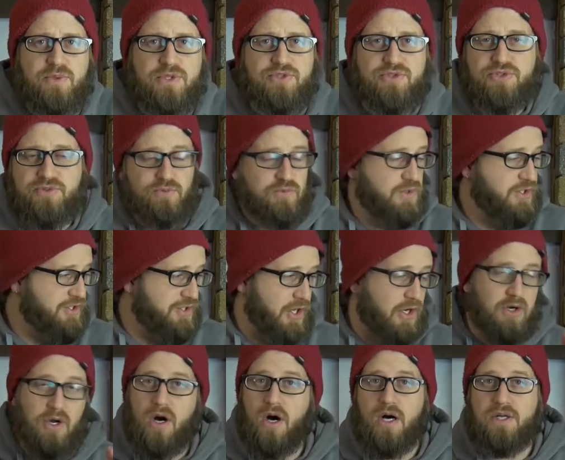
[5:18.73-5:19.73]
which
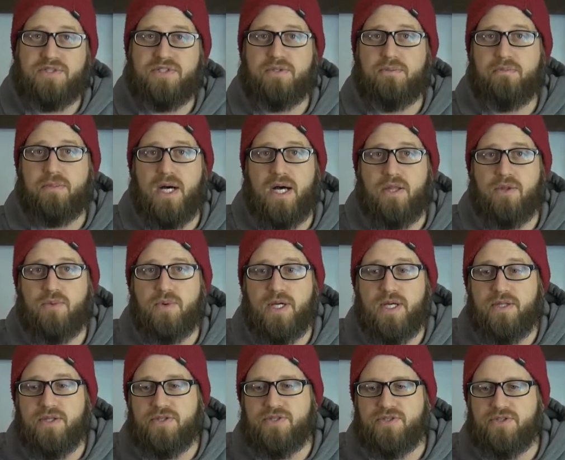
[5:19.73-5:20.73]
are awesome, by the
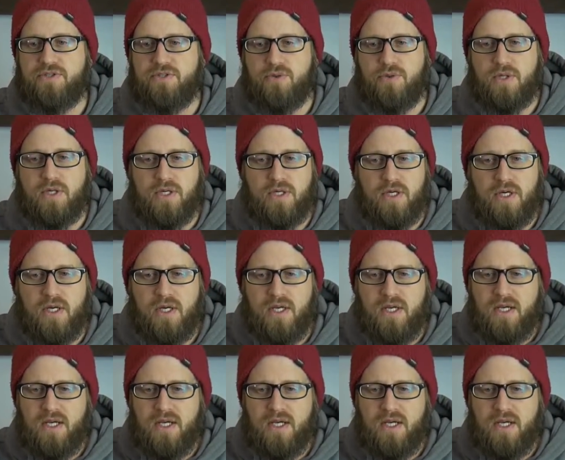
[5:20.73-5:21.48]
way, this newer,